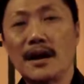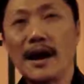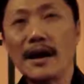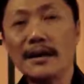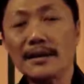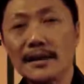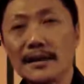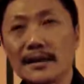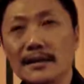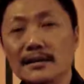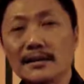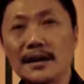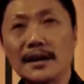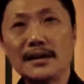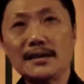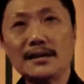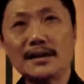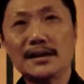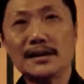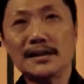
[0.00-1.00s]
I think
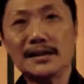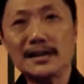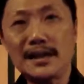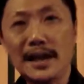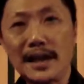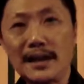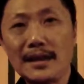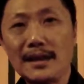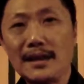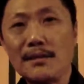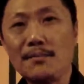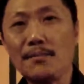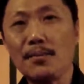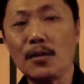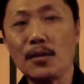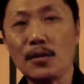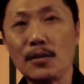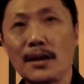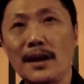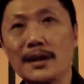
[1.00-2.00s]
there is a steady
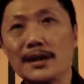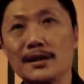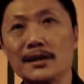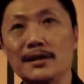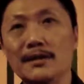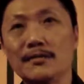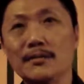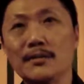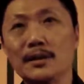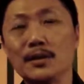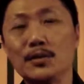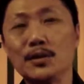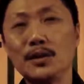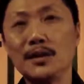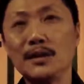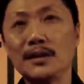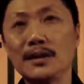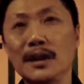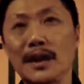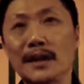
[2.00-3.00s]
progression
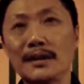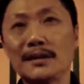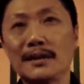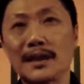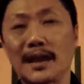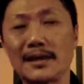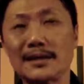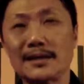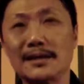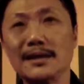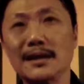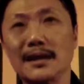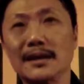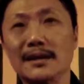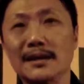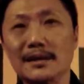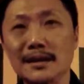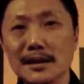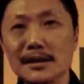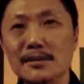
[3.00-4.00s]
between last year
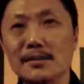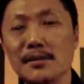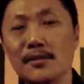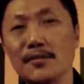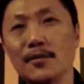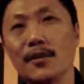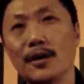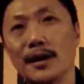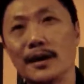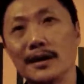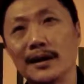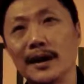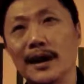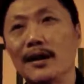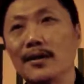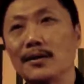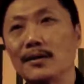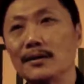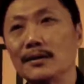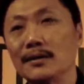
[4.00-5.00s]
and the years before and
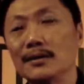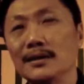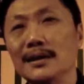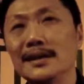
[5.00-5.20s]
now.